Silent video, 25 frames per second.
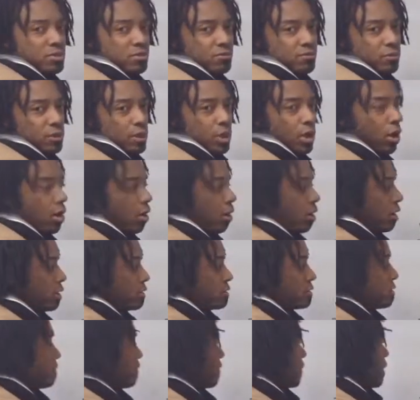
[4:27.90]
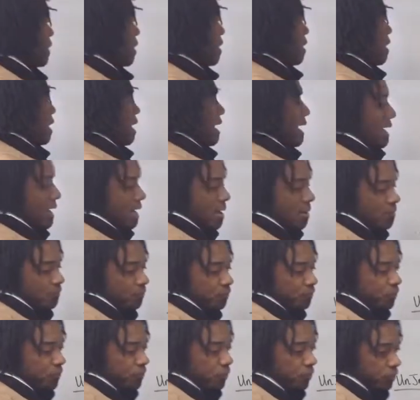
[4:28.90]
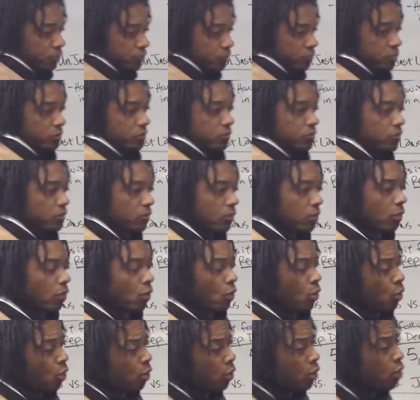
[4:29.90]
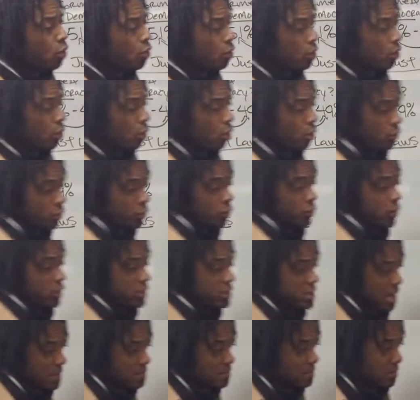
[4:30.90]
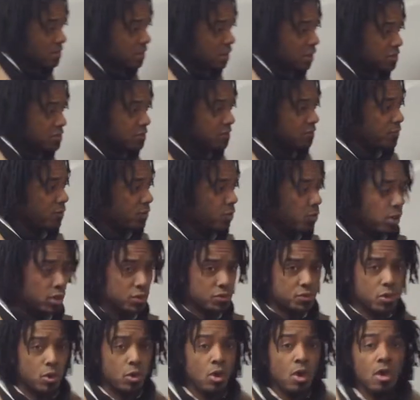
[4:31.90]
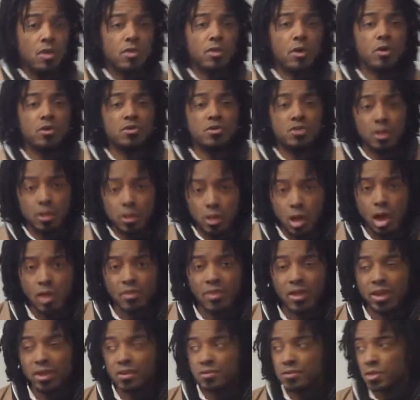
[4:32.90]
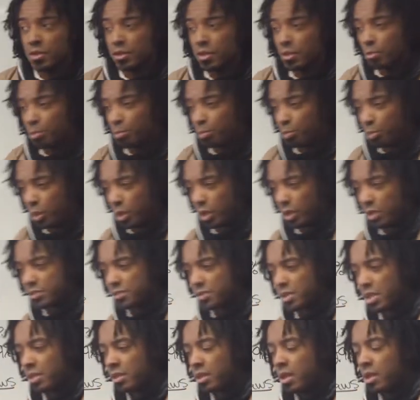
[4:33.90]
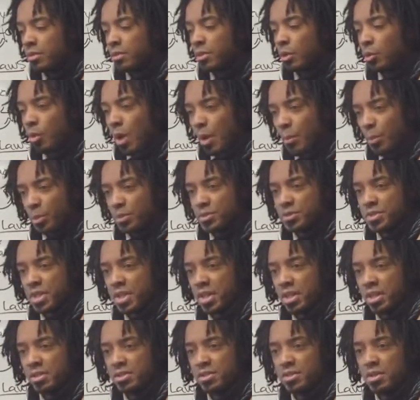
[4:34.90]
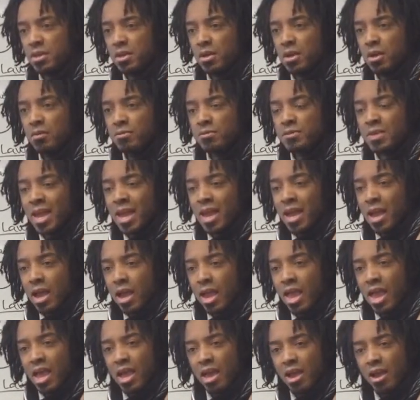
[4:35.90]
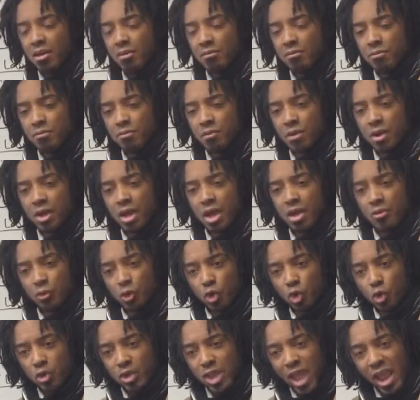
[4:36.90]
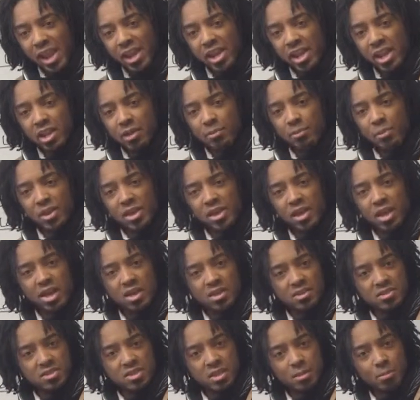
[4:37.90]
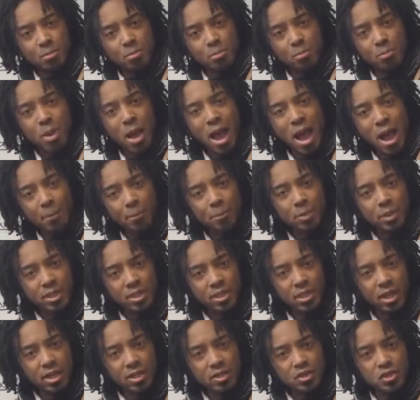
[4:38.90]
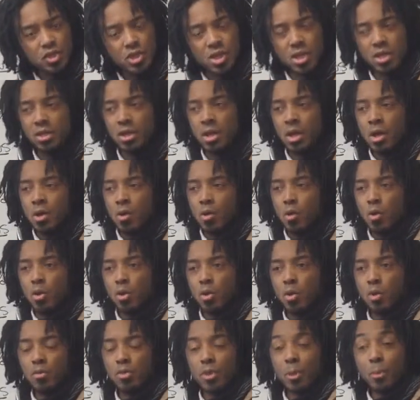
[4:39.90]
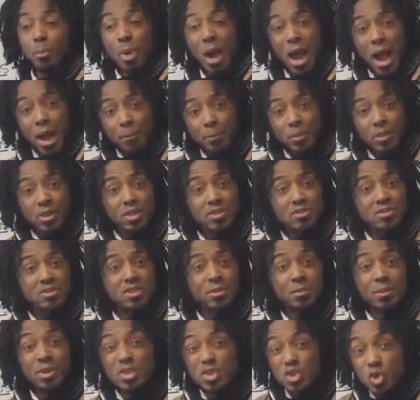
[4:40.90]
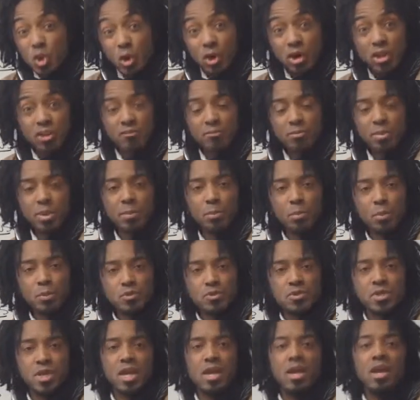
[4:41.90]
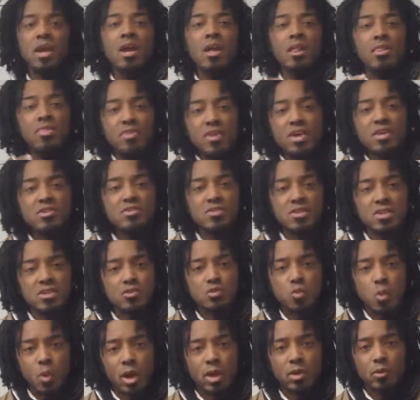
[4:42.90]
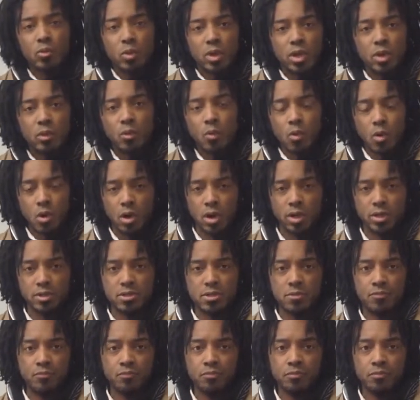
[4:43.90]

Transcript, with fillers: of laws. Um, or, or three types of laws, if you will. So there is the law that is on the books that the representatives have, uh, have created because the population or, or the populace, the majority of people say, this is what we want.